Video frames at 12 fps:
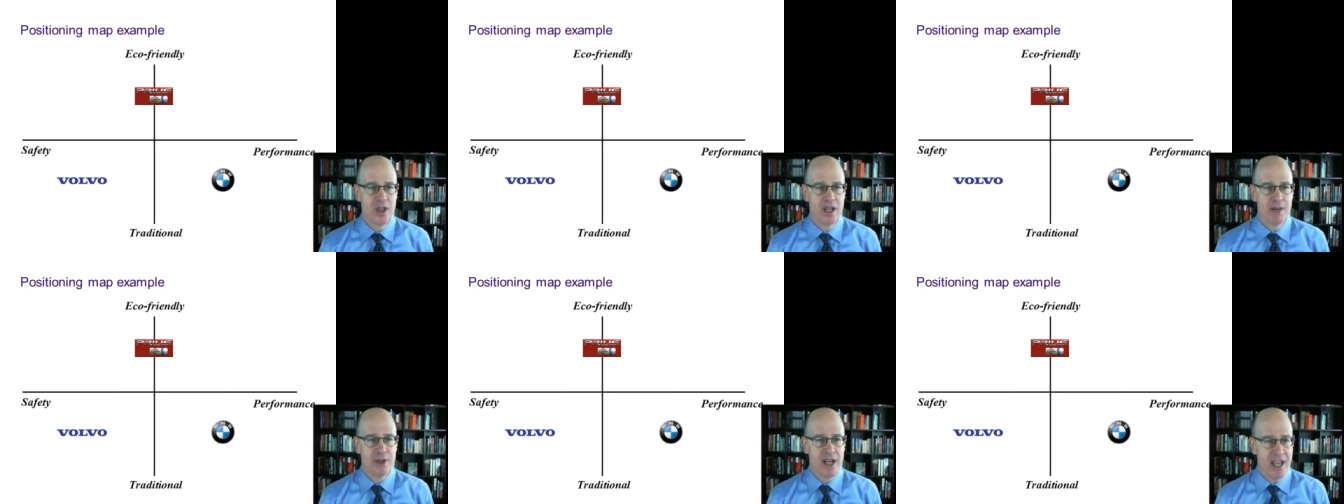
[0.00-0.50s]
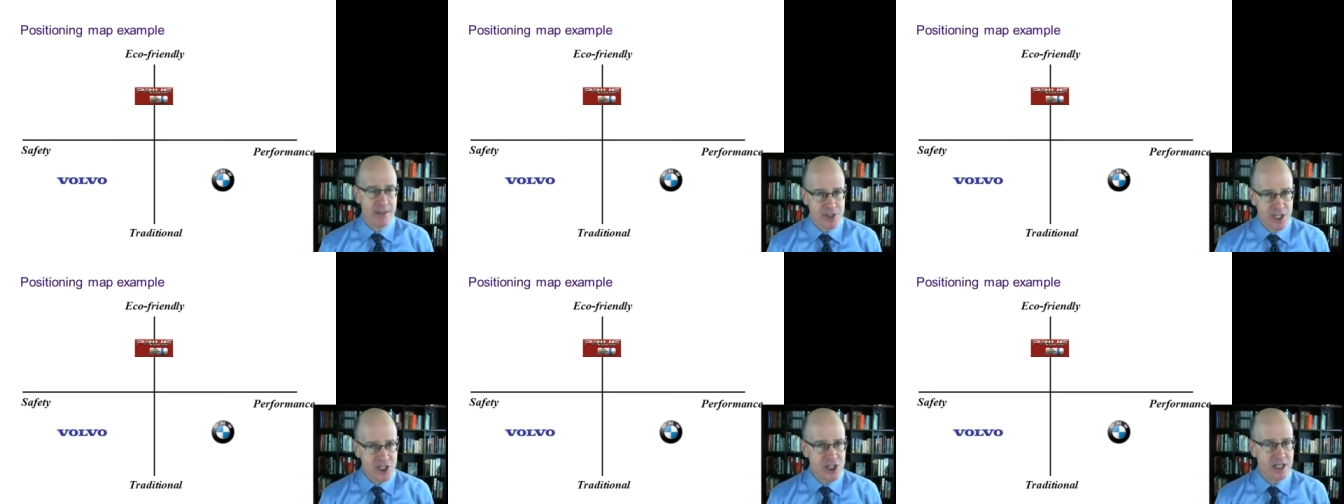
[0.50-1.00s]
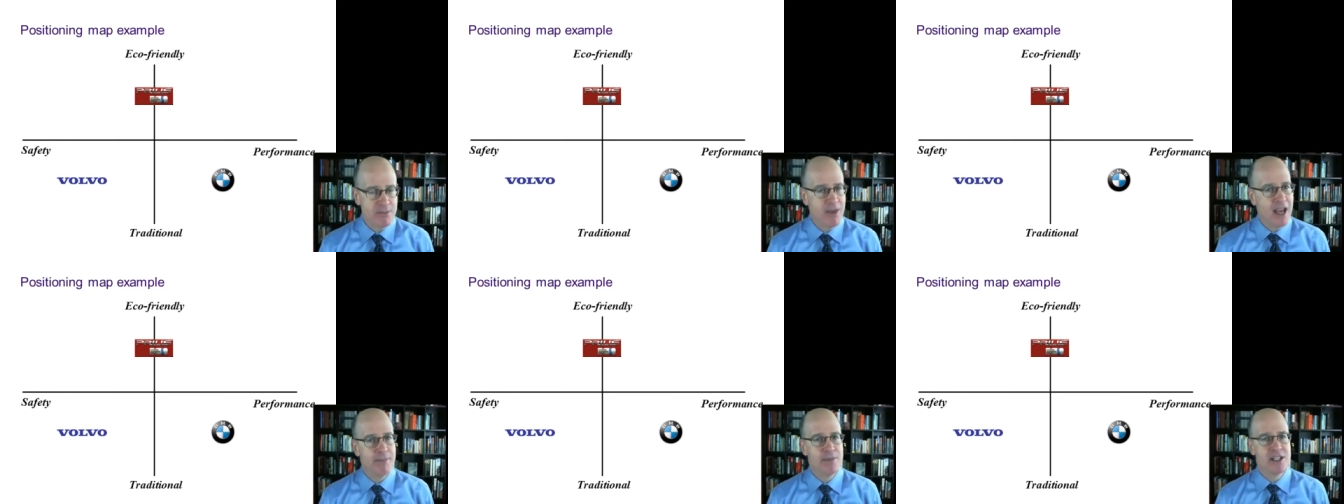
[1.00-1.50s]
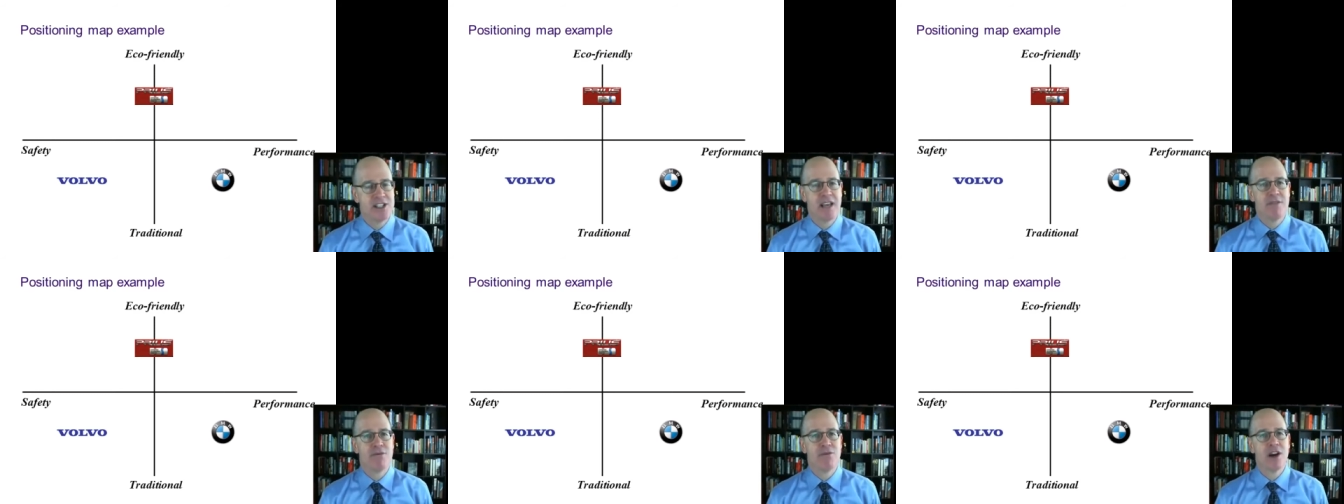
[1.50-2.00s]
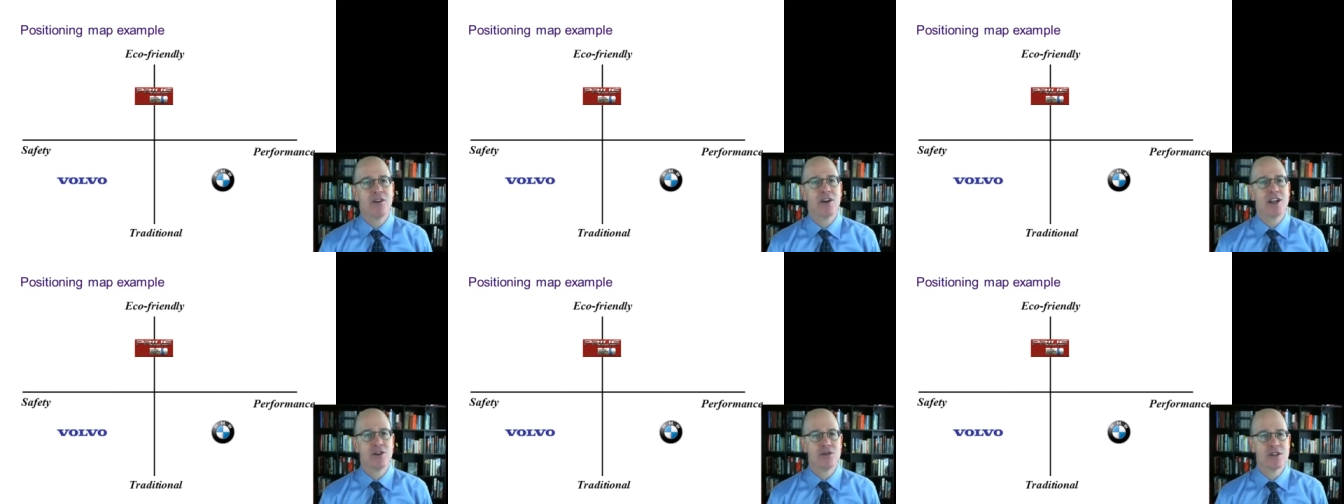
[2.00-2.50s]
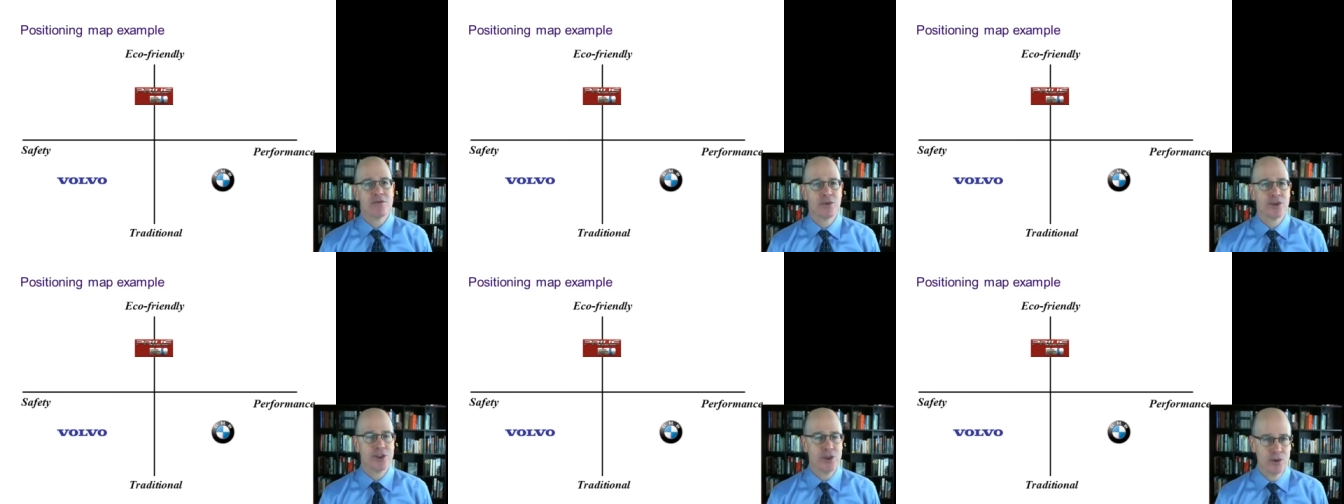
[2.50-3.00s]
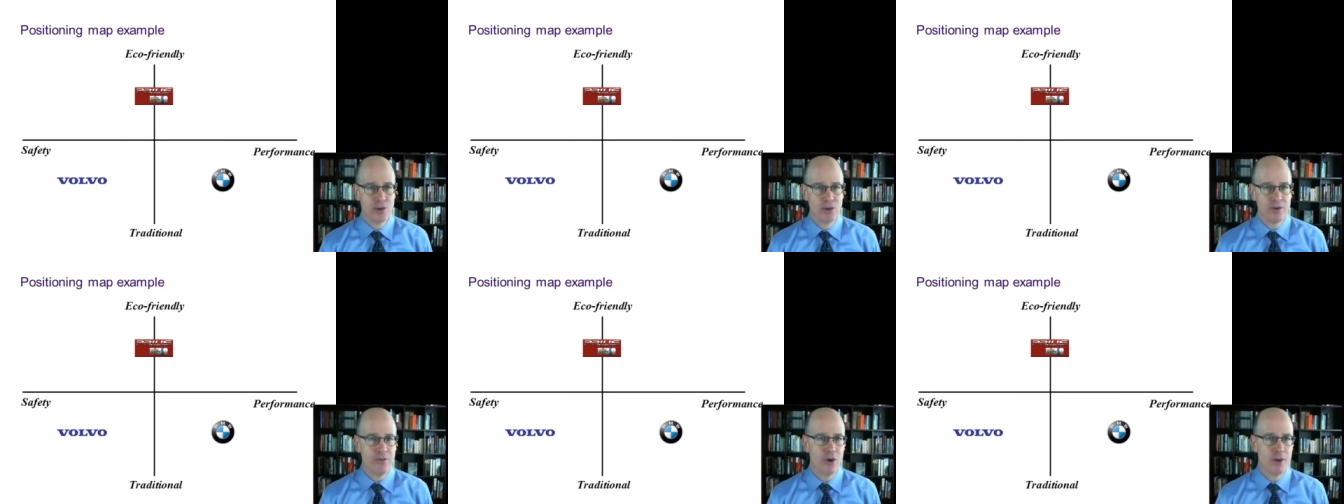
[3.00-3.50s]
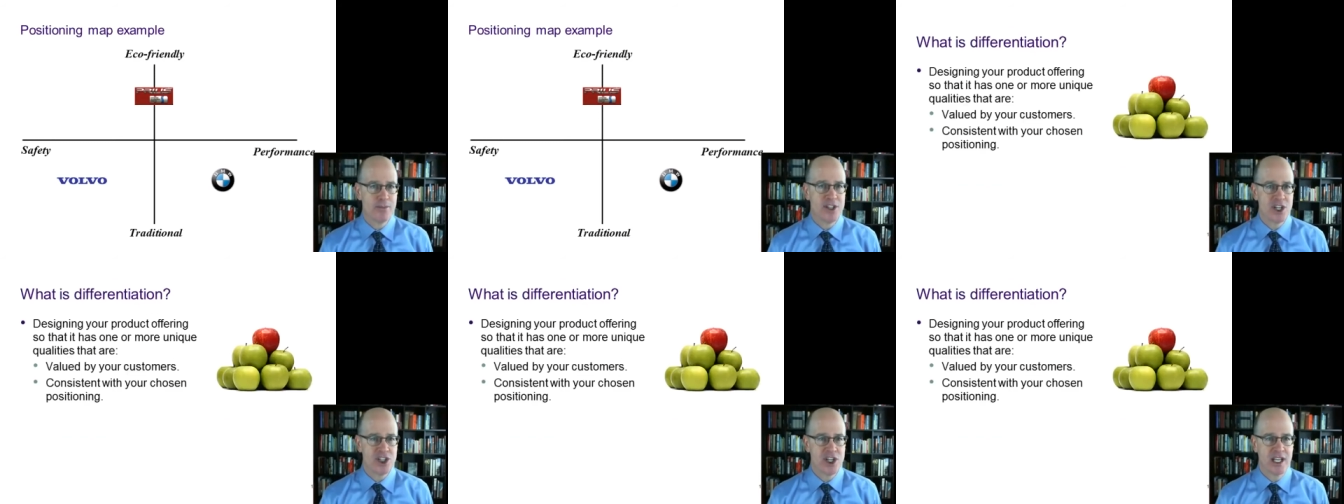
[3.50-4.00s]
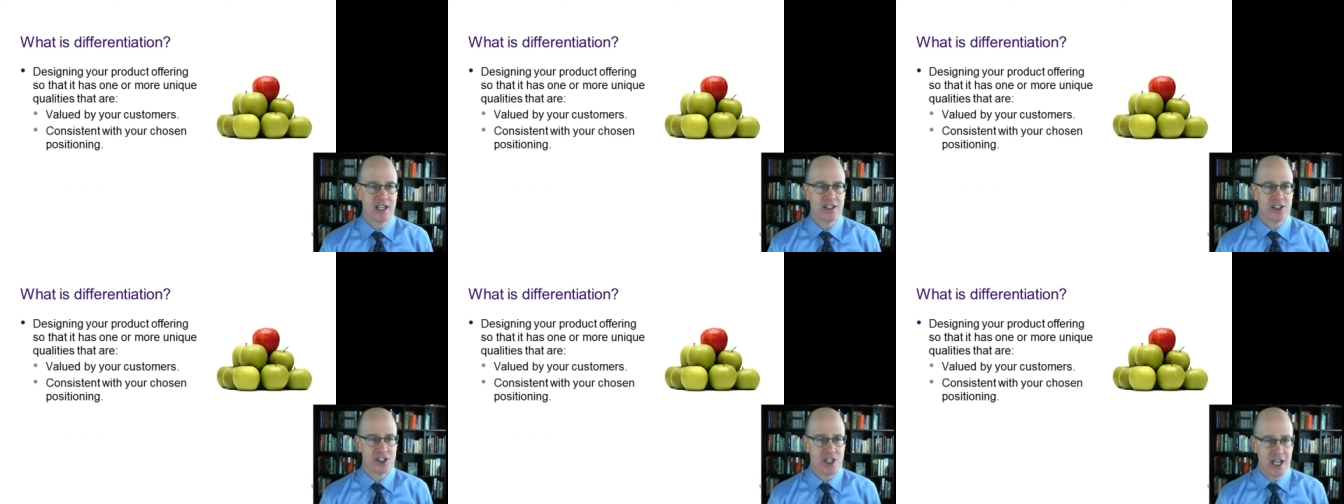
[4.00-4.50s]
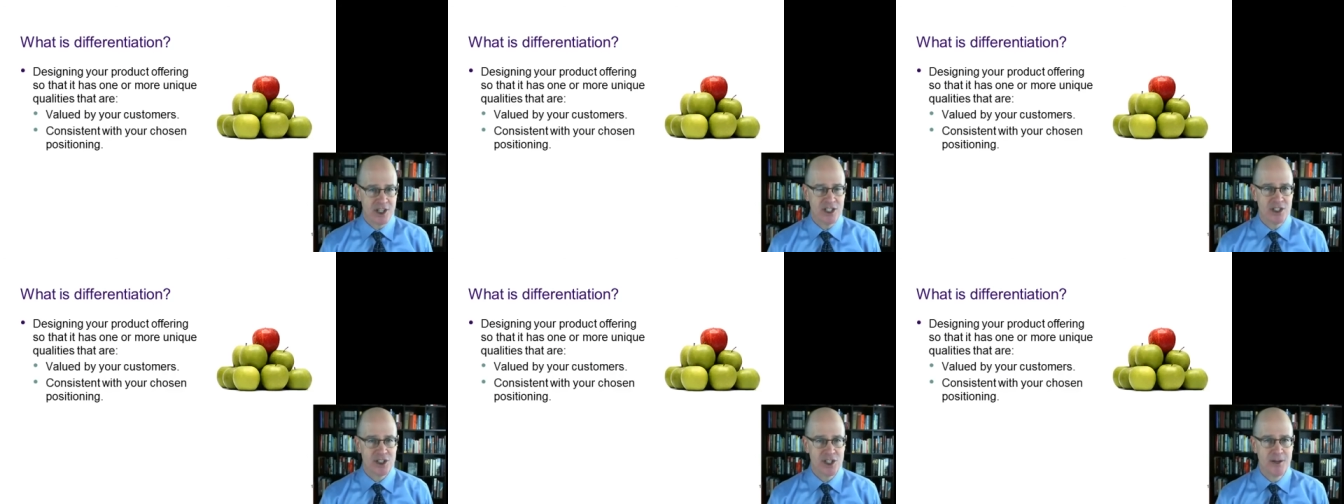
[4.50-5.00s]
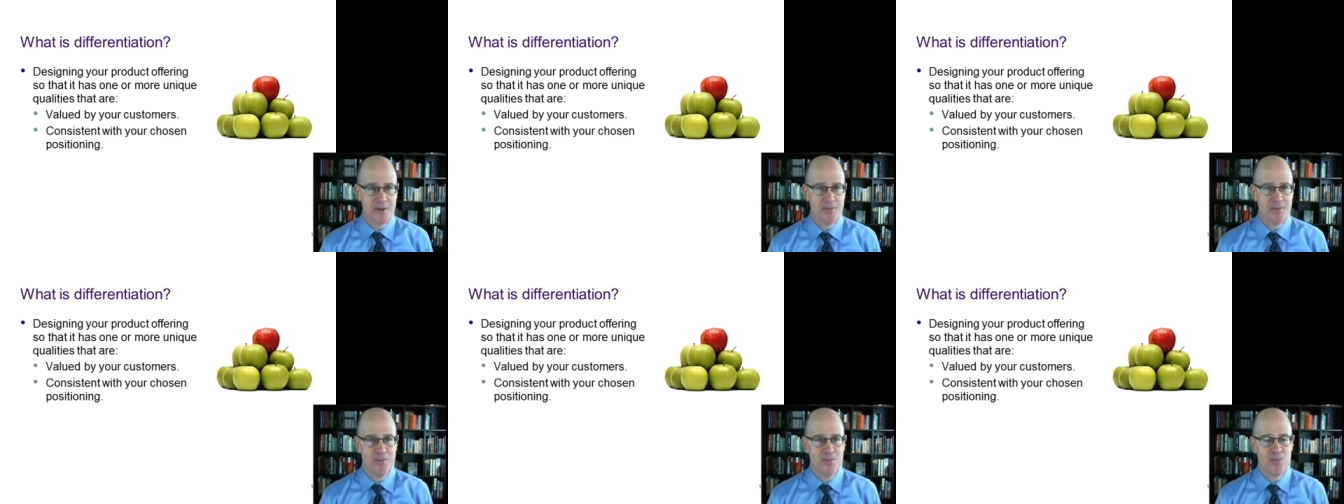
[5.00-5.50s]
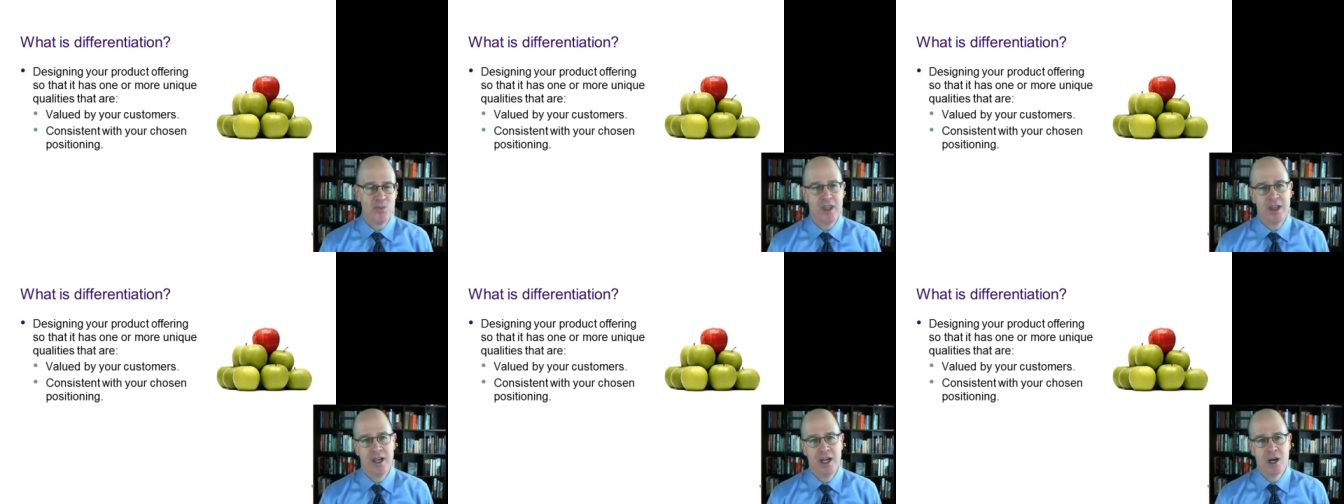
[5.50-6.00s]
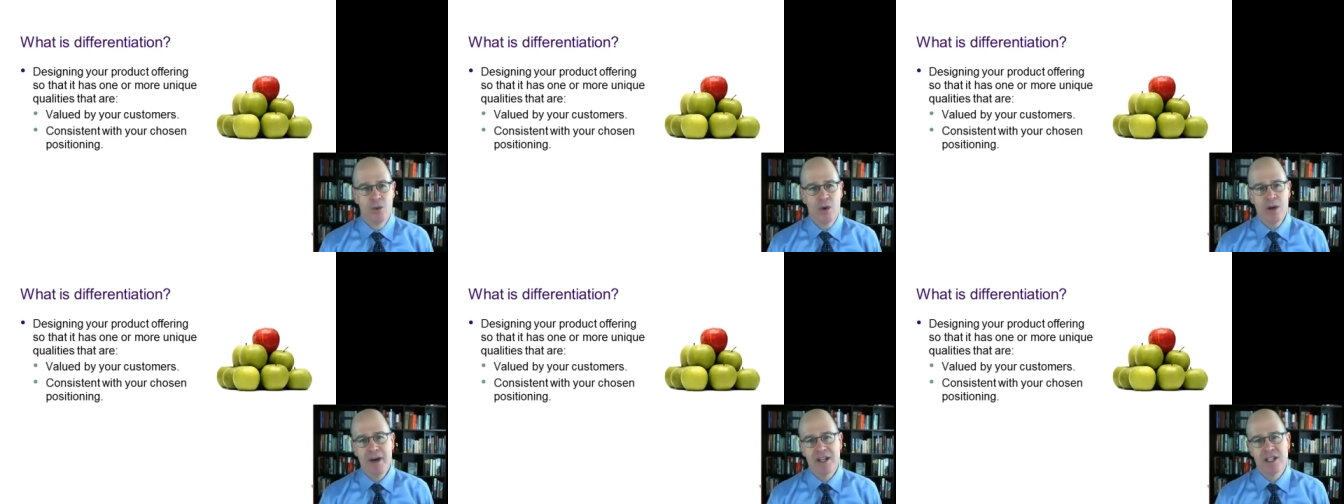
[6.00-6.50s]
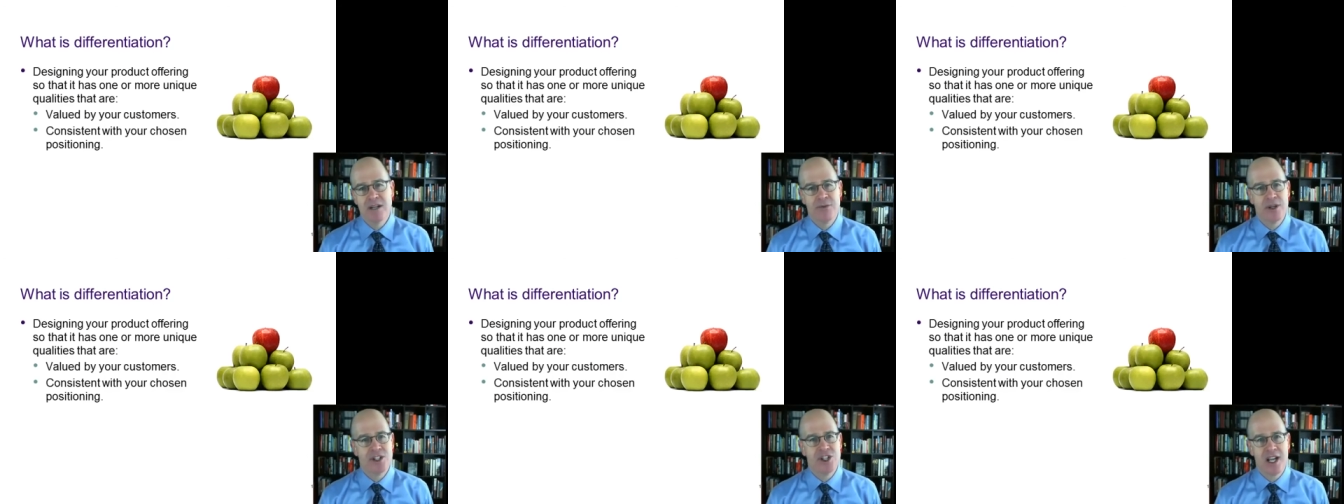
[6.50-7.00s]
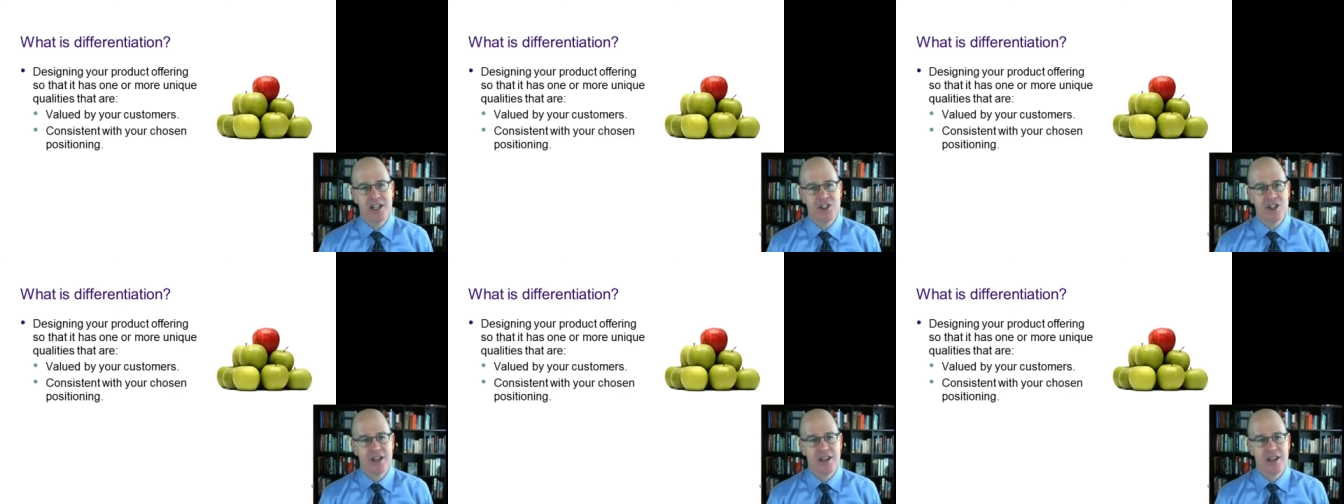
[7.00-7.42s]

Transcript: But a positioning map is a very useful tool for positioning discussions. What about differentiation?